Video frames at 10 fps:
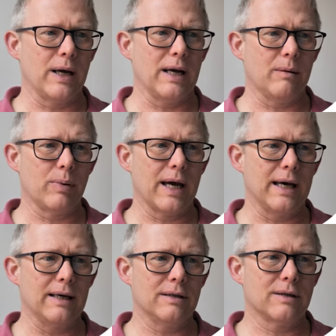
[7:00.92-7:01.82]
being
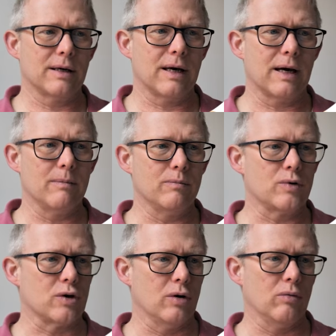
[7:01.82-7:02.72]
paid.
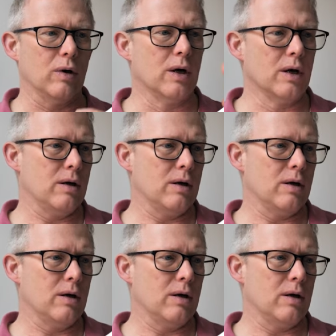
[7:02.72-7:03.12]
So